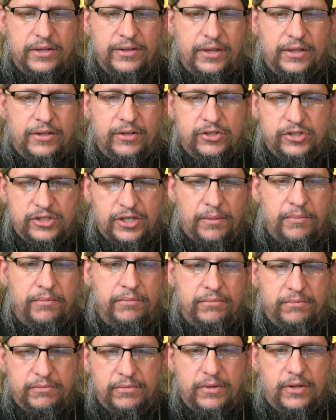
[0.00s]
I think there's
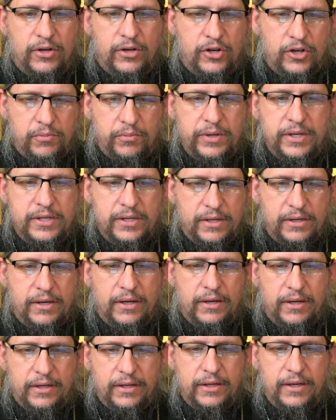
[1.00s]
some there could be
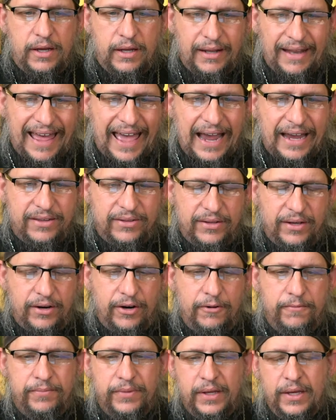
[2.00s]
a, a lack there.
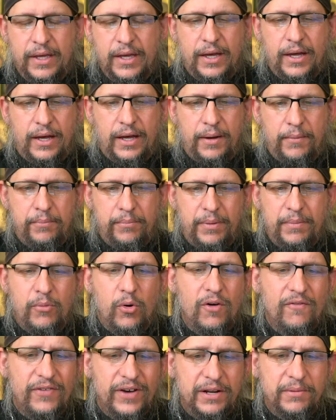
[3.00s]
Uh, but
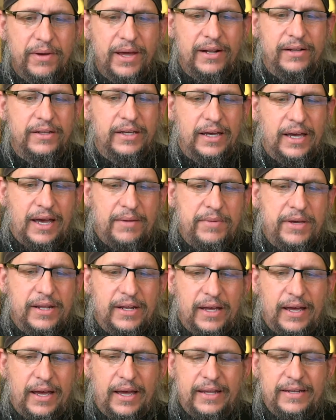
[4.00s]
more fundamentally, I
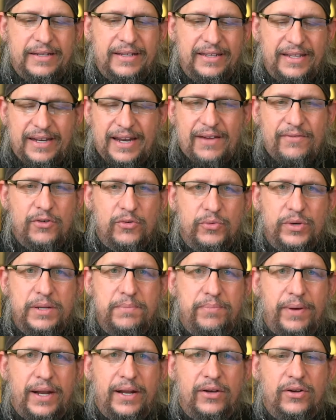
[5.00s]
mean, did they never
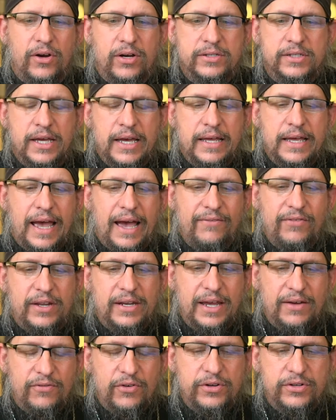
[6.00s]
read Pentecost? Have they
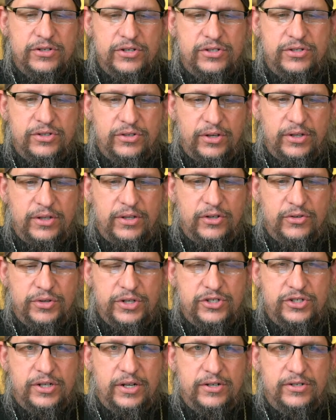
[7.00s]
never understood the
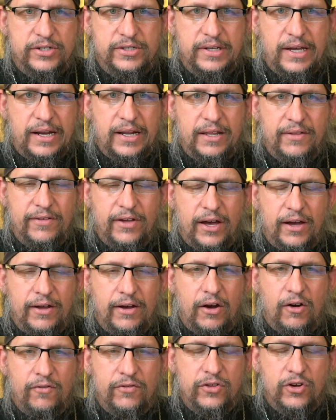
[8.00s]
Christian understanding
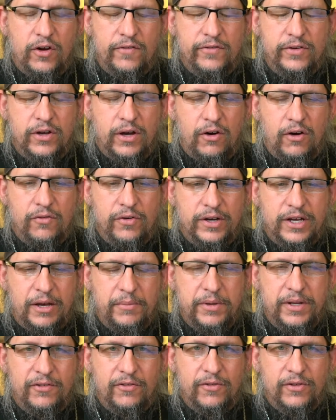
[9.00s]
of the
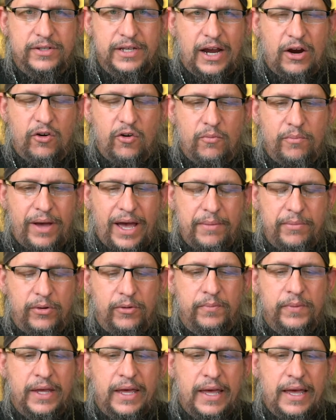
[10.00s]
overcoming of the Tower of
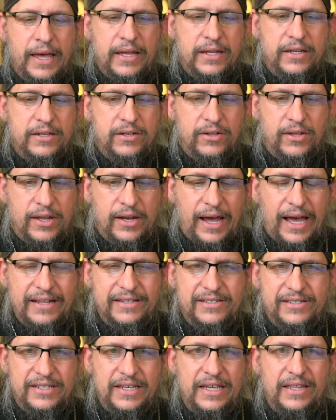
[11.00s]
Babel? do they
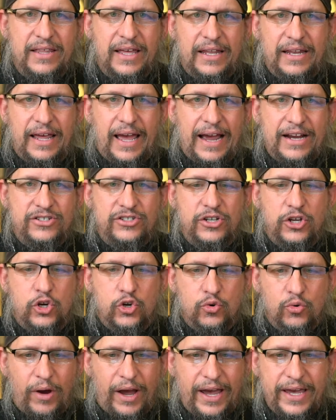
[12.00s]
not see that actually
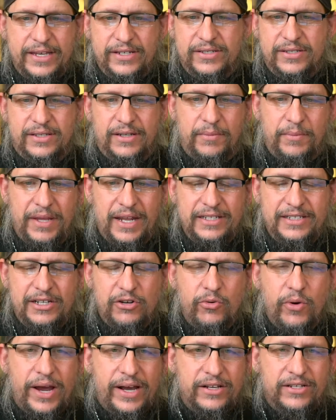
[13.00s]
Christ, I mean, it's
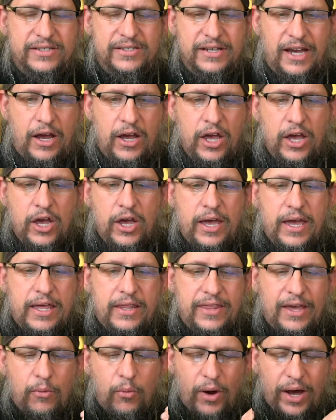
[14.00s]
irreconcilable.
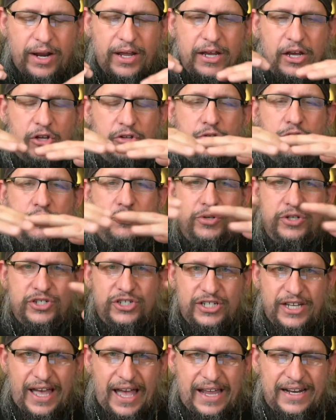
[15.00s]
They want to include
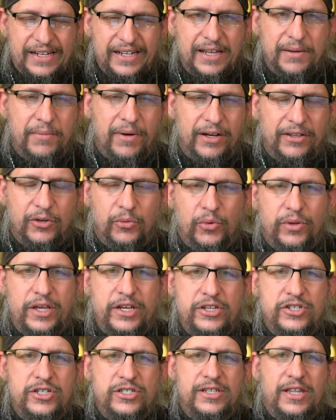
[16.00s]
Christianity among the
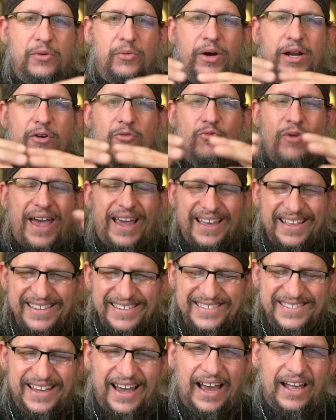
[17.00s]
religions. They want to
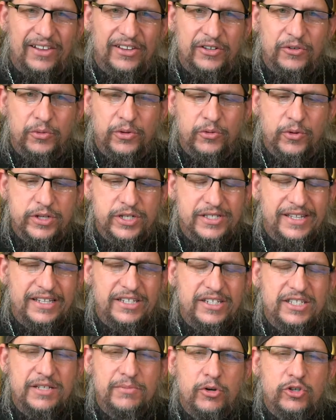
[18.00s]
reconcile it with religion.
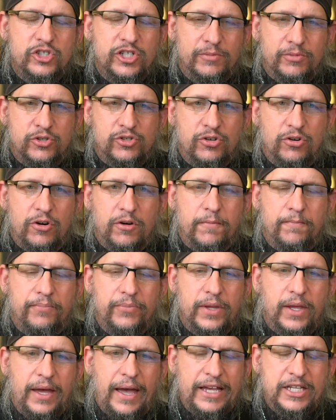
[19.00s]
This is the most absurd
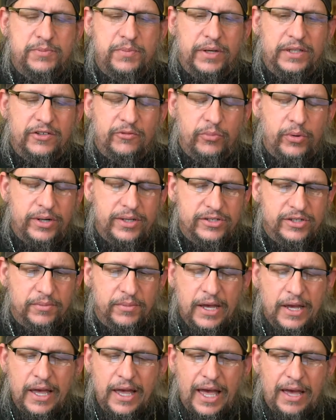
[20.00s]
aspect of perennialism.
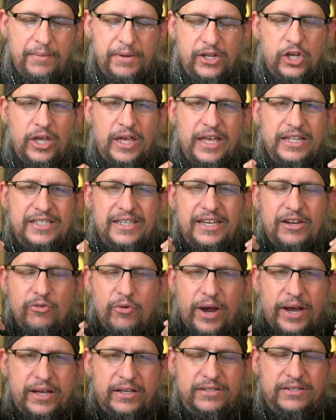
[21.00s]
I mean, it's
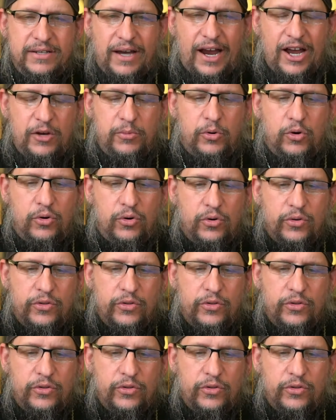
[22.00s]
irreconcilable.